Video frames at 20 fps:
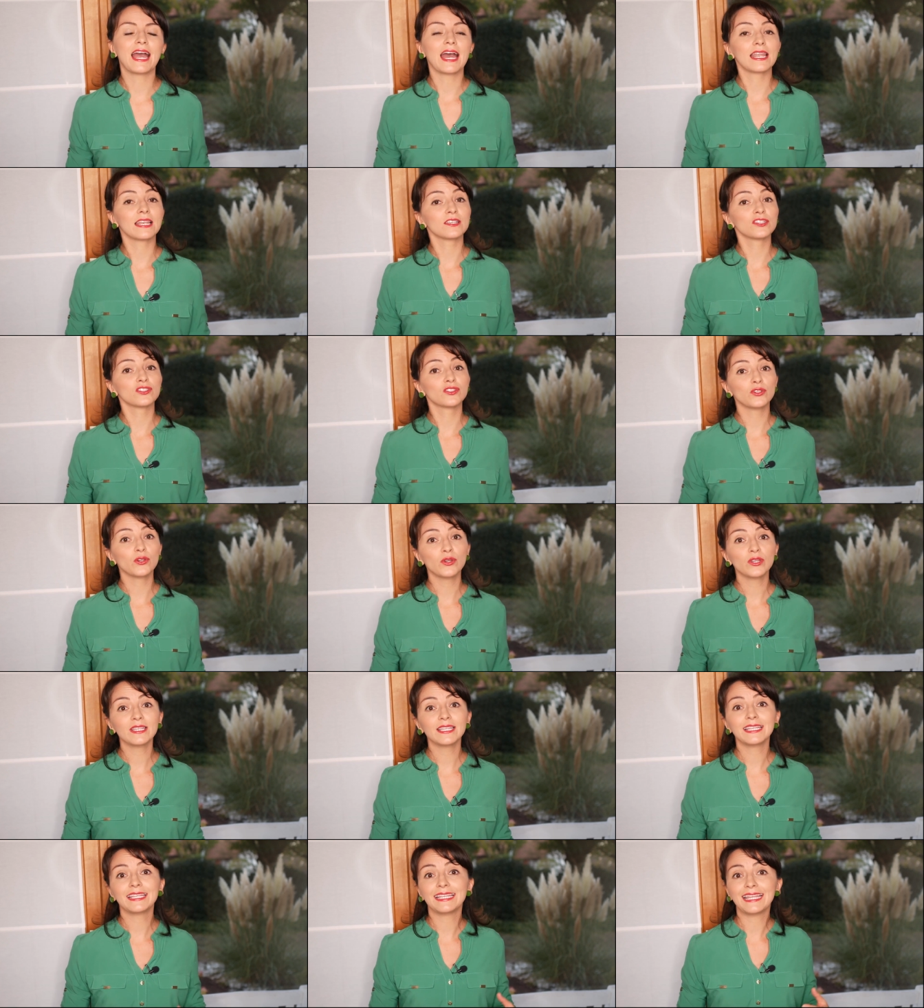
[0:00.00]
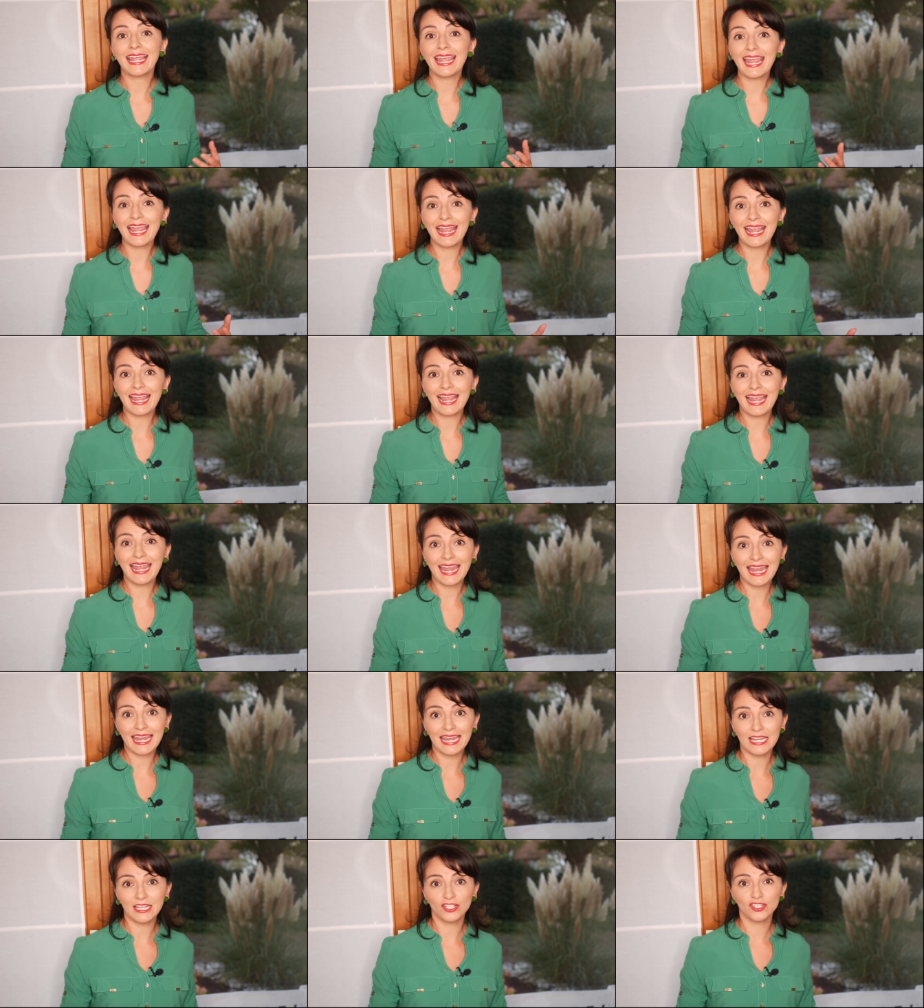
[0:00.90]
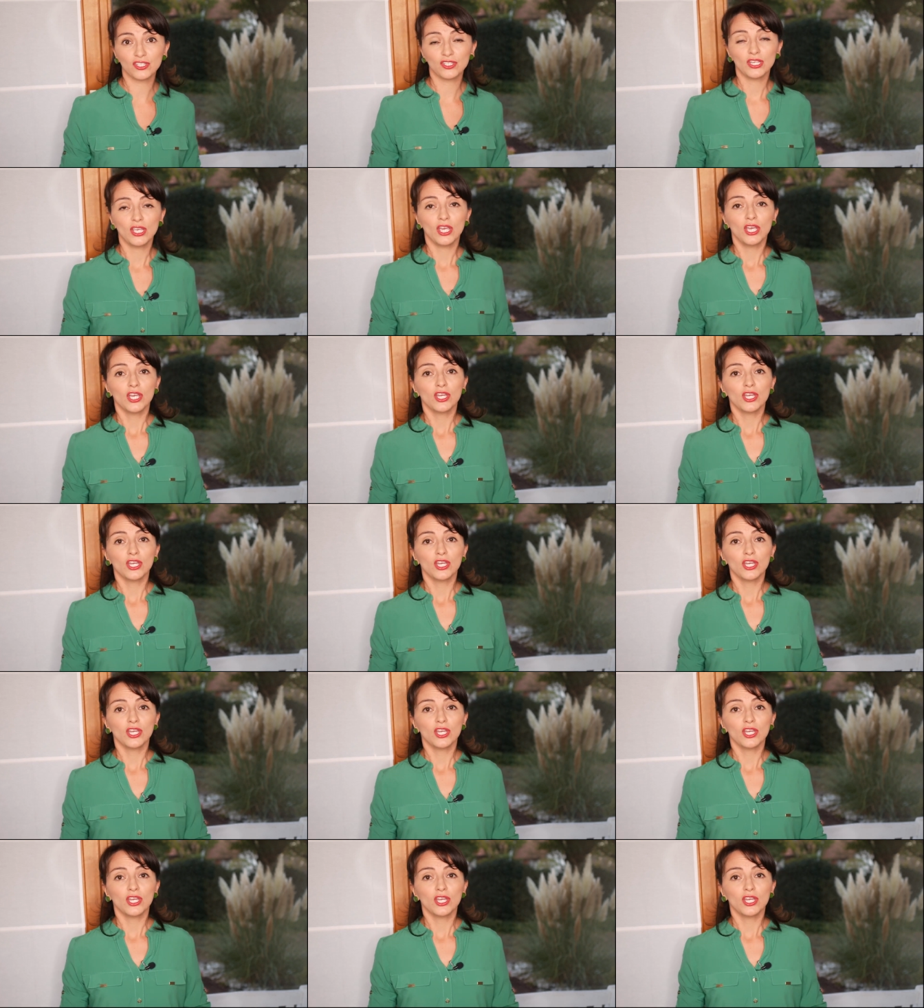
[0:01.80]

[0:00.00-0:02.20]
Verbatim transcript: at a certain age